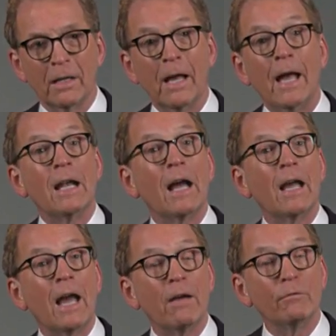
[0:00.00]
And I
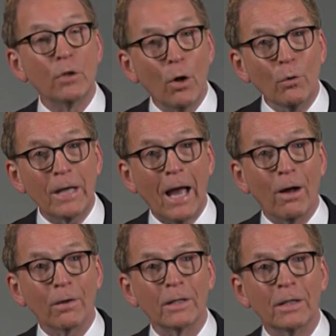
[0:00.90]
have no
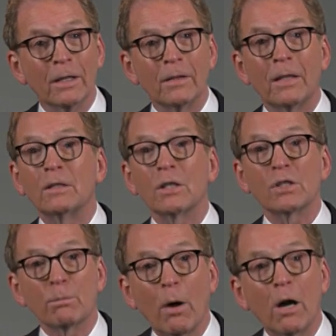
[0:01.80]
doubt that the
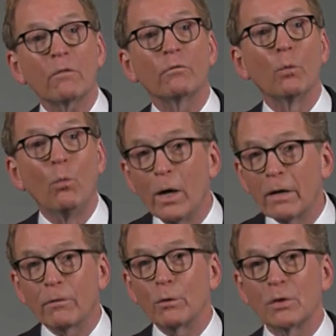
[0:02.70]
spark for one
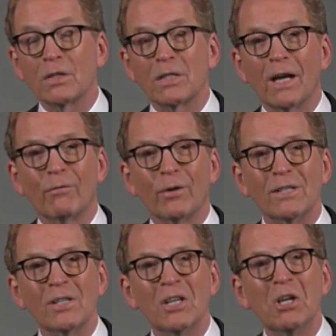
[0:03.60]
of those
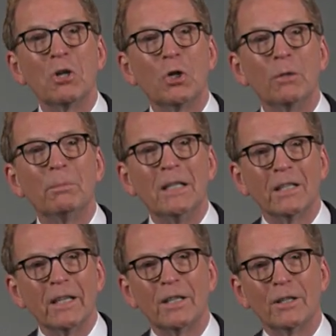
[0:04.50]
discoveries could be
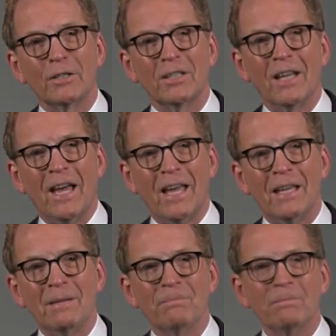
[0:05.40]
lit here
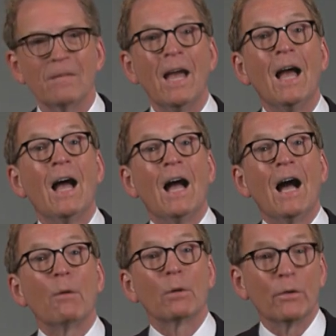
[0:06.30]
today.
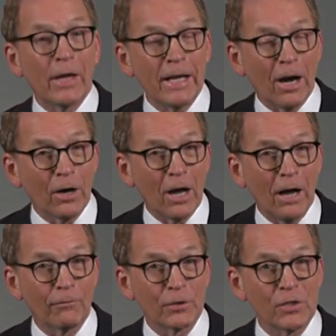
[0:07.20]
I want to thank our
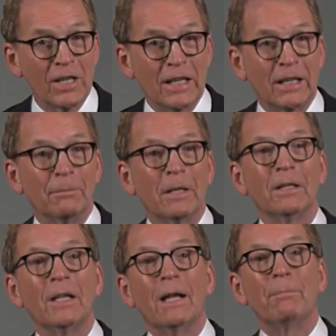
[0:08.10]
conference team,
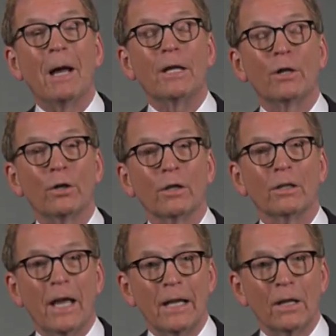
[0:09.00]
led by
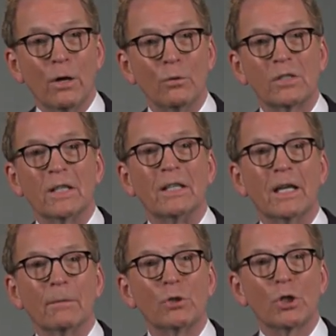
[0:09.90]
Curt Langlotz and
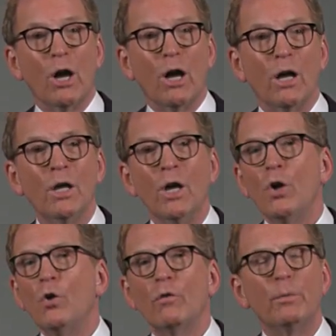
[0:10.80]
Nigam Shah,
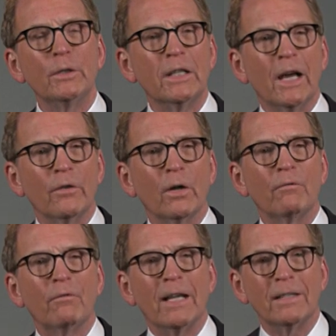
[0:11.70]
who have put together a
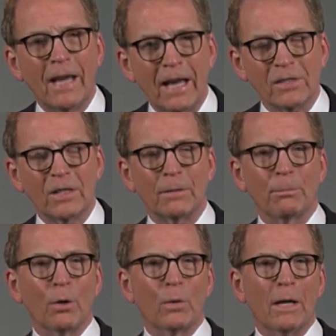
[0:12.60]
fantastic
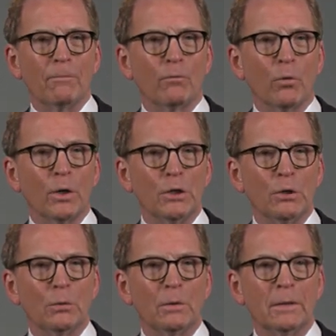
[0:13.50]
program for you.